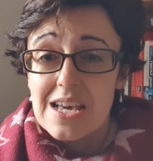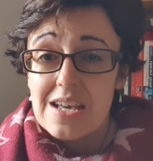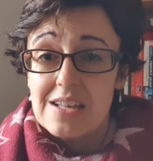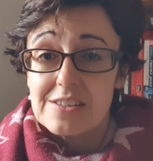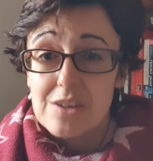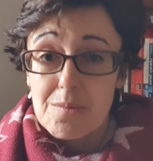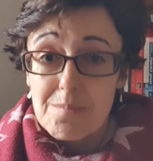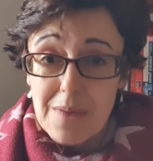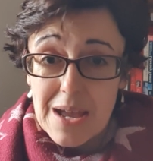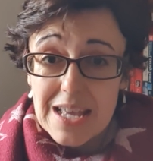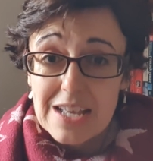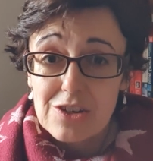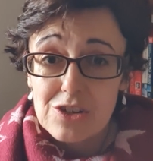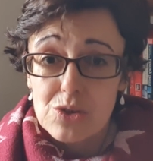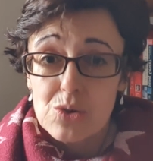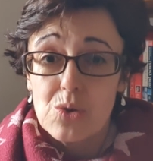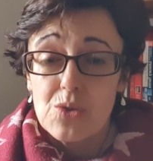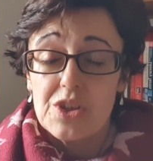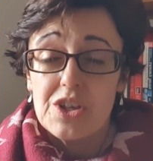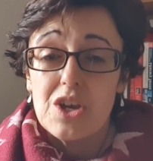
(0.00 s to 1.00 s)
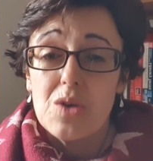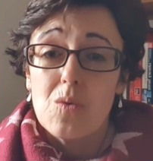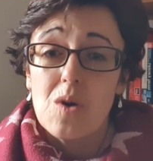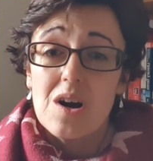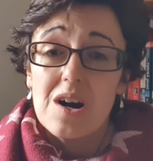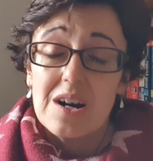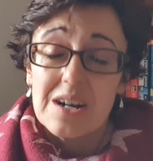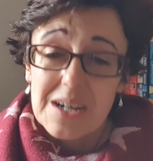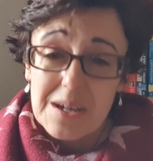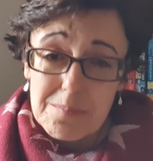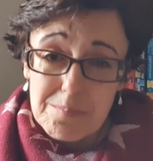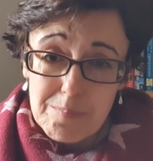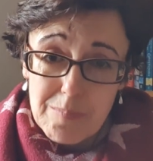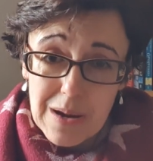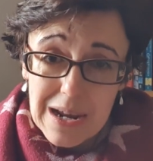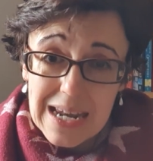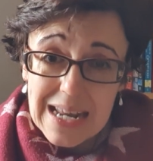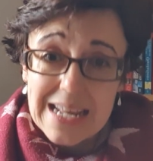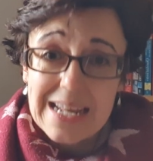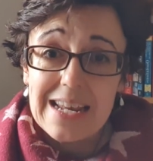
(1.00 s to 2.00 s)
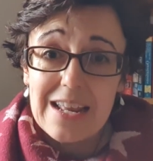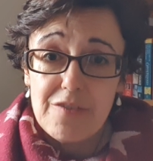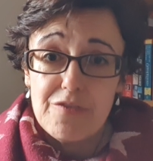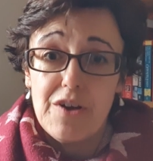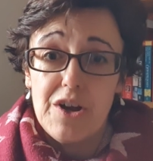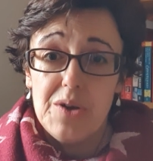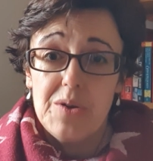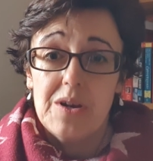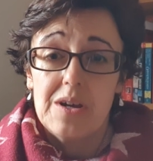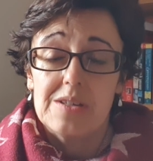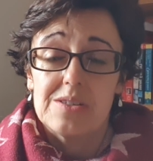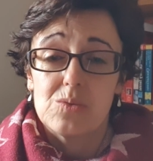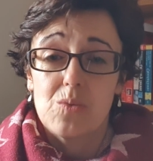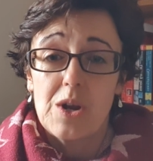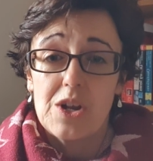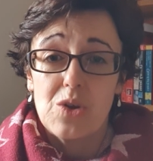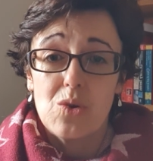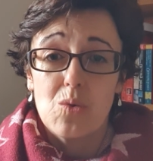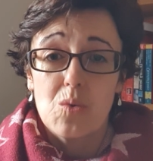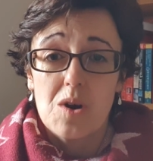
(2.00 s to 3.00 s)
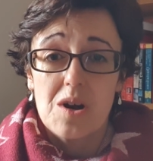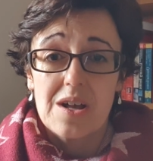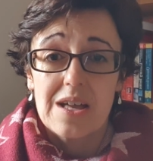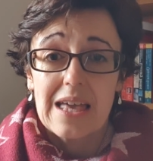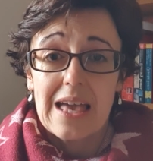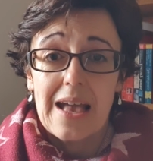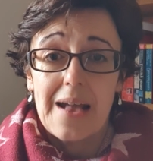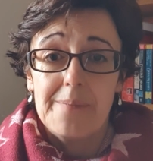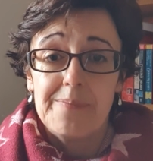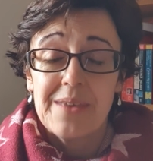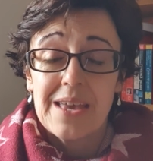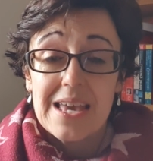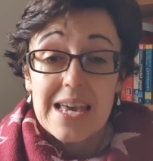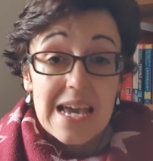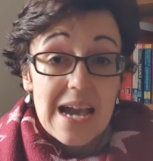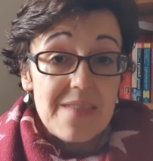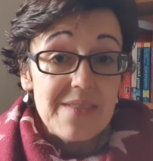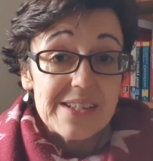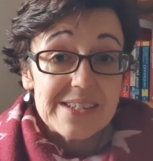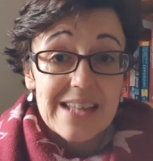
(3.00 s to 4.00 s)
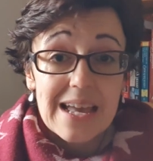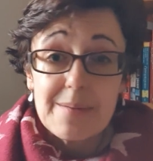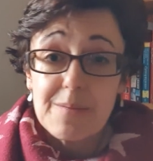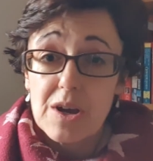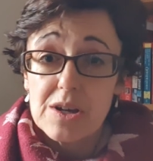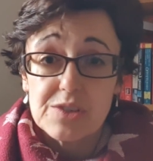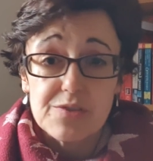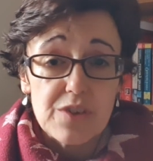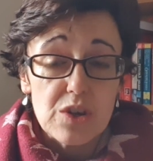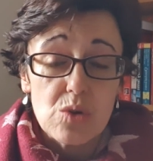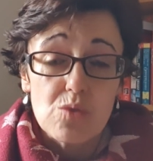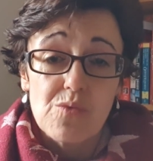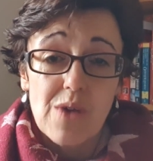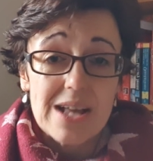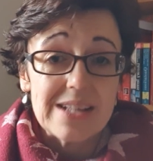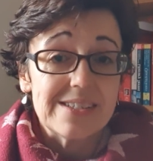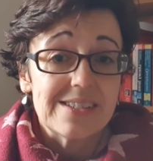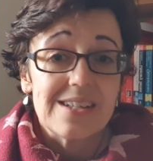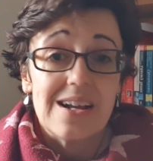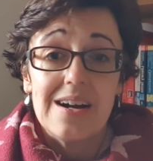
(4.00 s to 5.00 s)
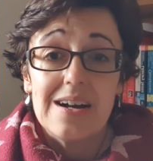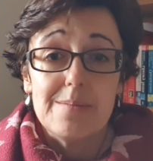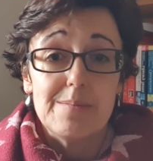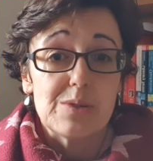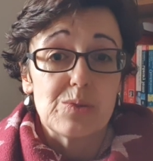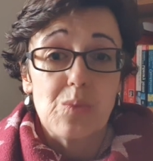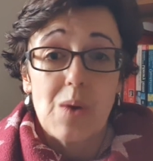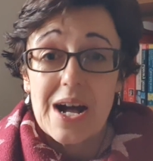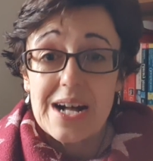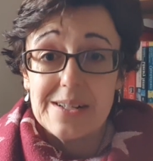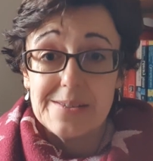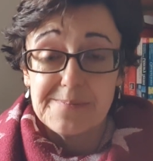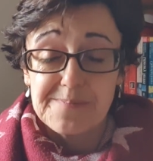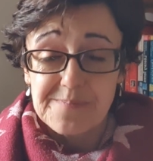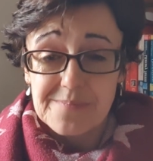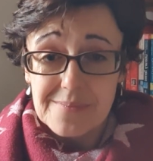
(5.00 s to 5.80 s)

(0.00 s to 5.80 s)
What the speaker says: So make sure that you are completely focused when you're working. And the same goes for your rest time as well.